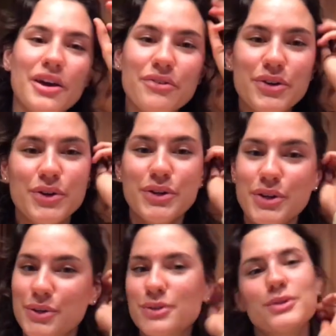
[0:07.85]
If you're
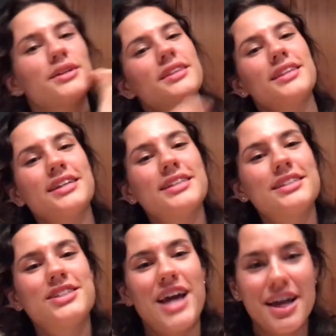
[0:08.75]
new to this
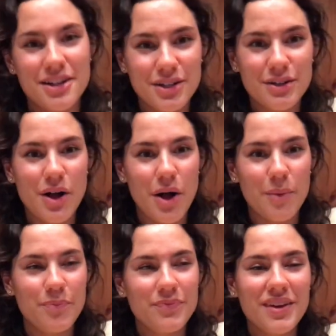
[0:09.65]
channel,
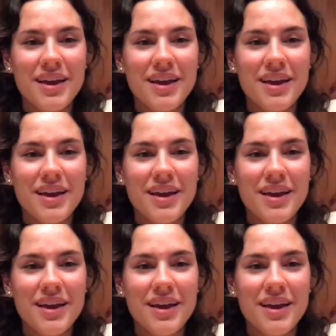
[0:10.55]
um,